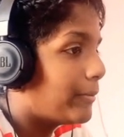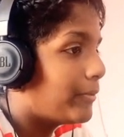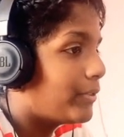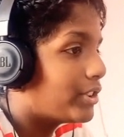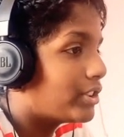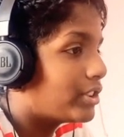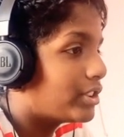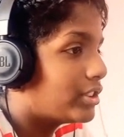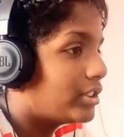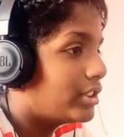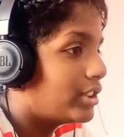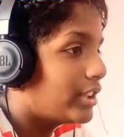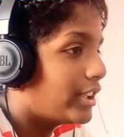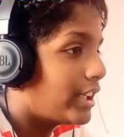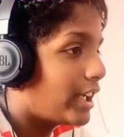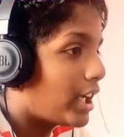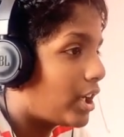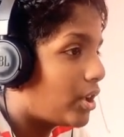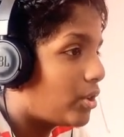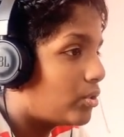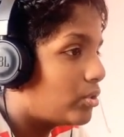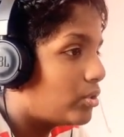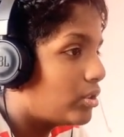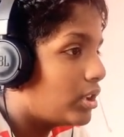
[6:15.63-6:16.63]
which is the
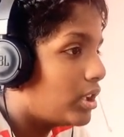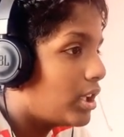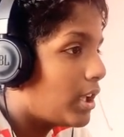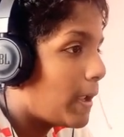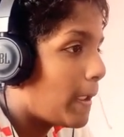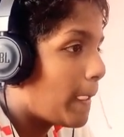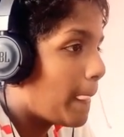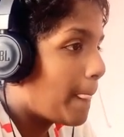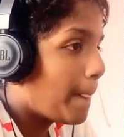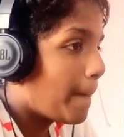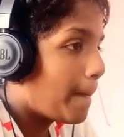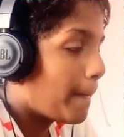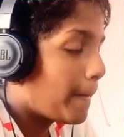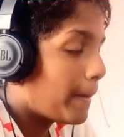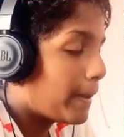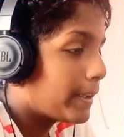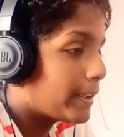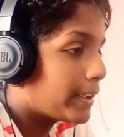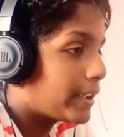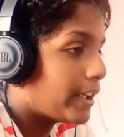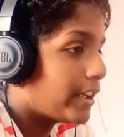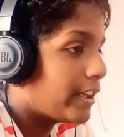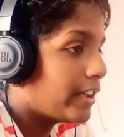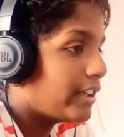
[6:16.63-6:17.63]
now,
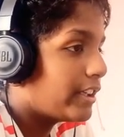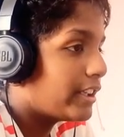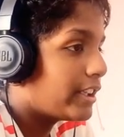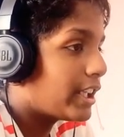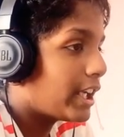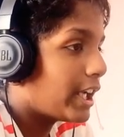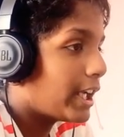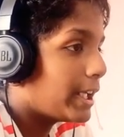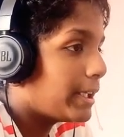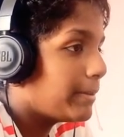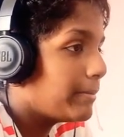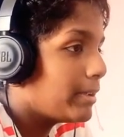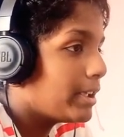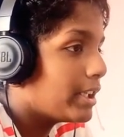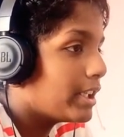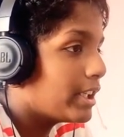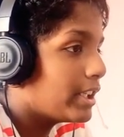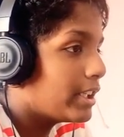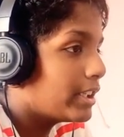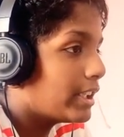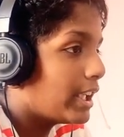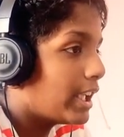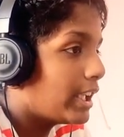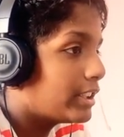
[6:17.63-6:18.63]
the current time,
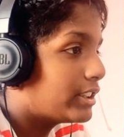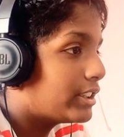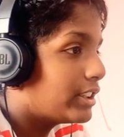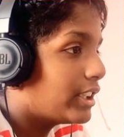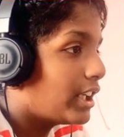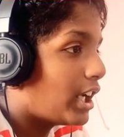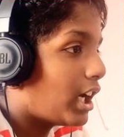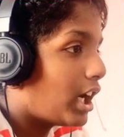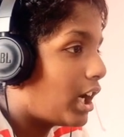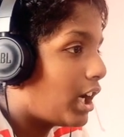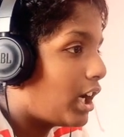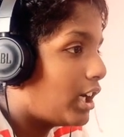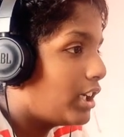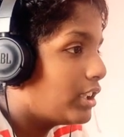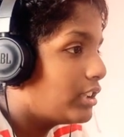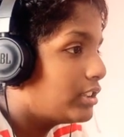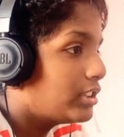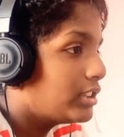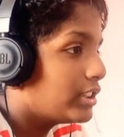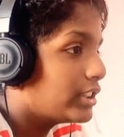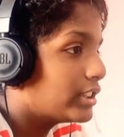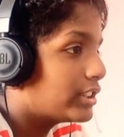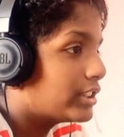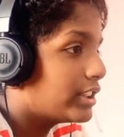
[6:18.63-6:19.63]
and that's in
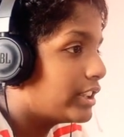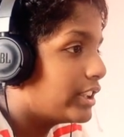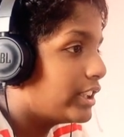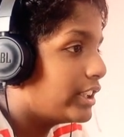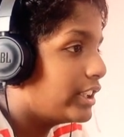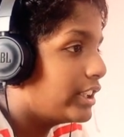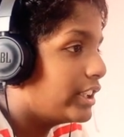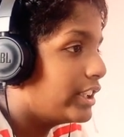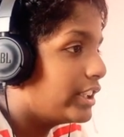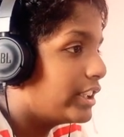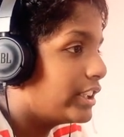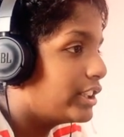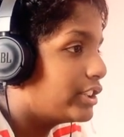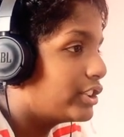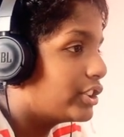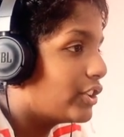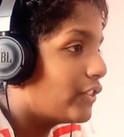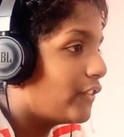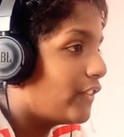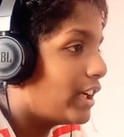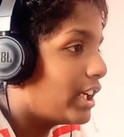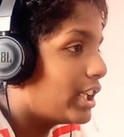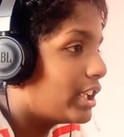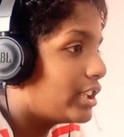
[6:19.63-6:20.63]
hours. It's an
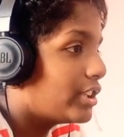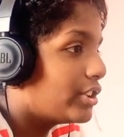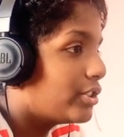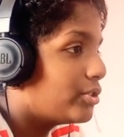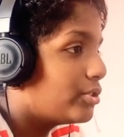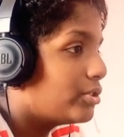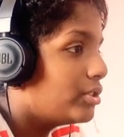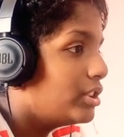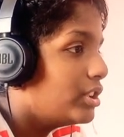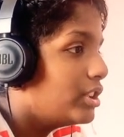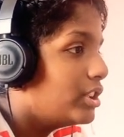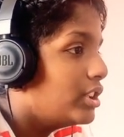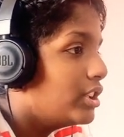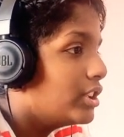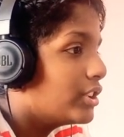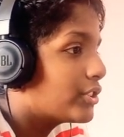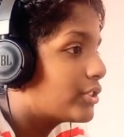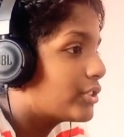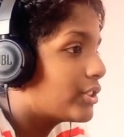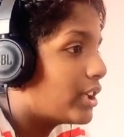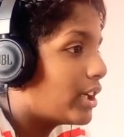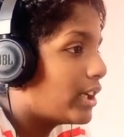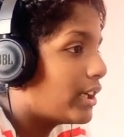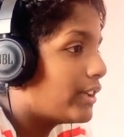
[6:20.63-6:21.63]
integer value.
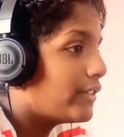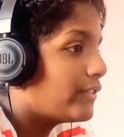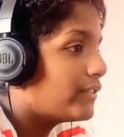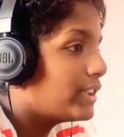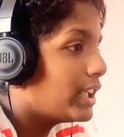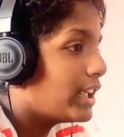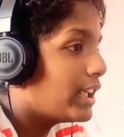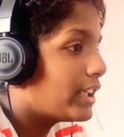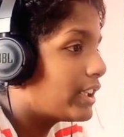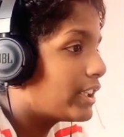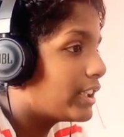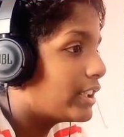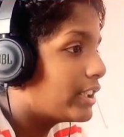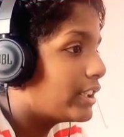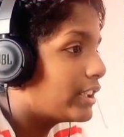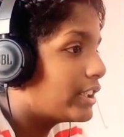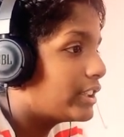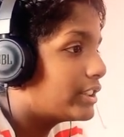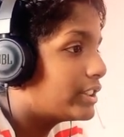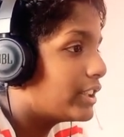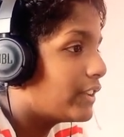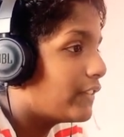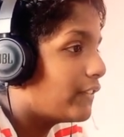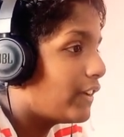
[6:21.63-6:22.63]
So now if that
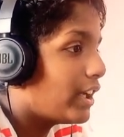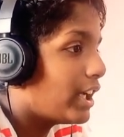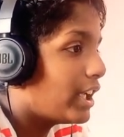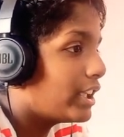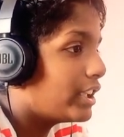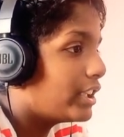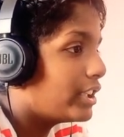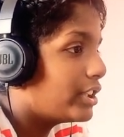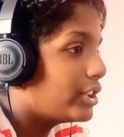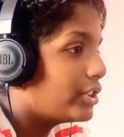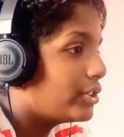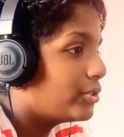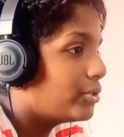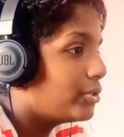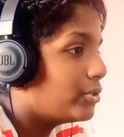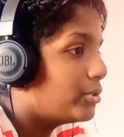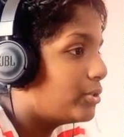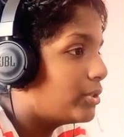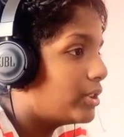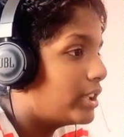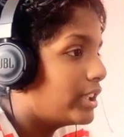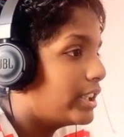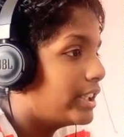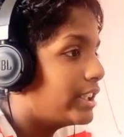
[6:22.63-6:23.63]
integer value
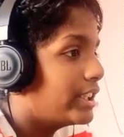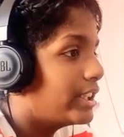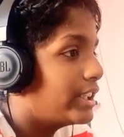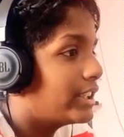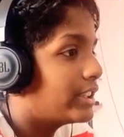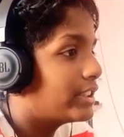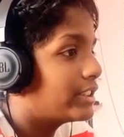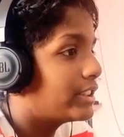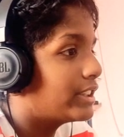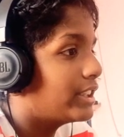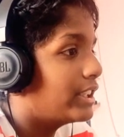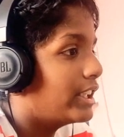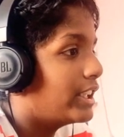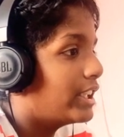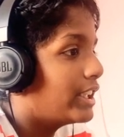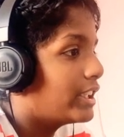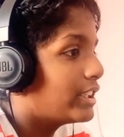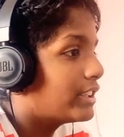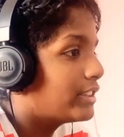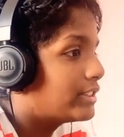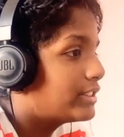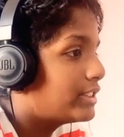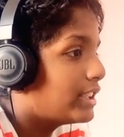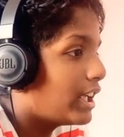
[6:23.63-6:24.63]
is
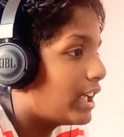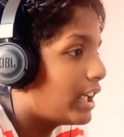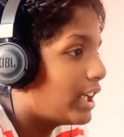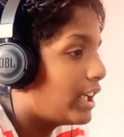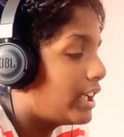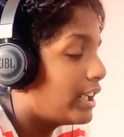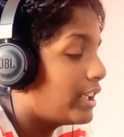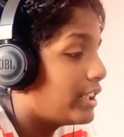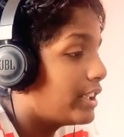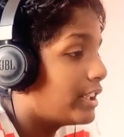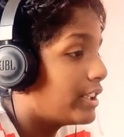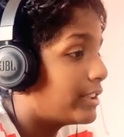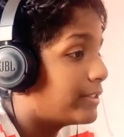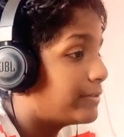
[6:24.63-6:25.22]
less than,